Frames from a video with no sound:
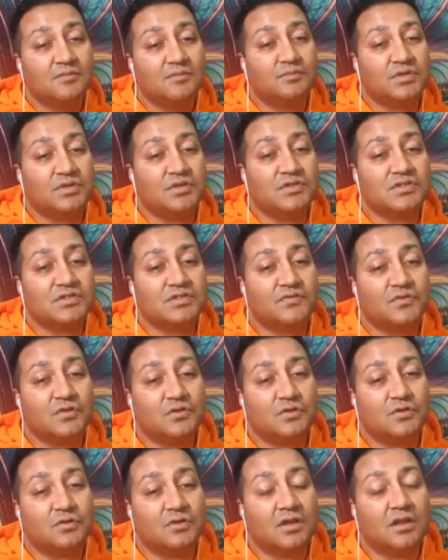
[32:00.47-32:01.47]

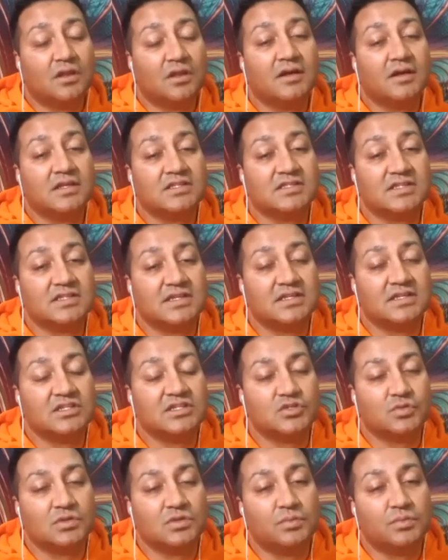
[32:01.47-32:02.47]
beautiful light
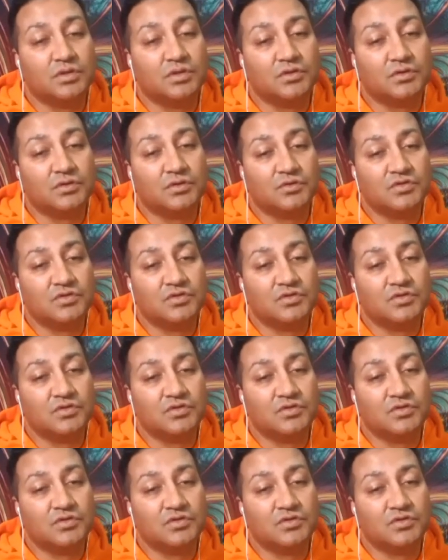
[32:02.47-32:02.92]
tinged with blue,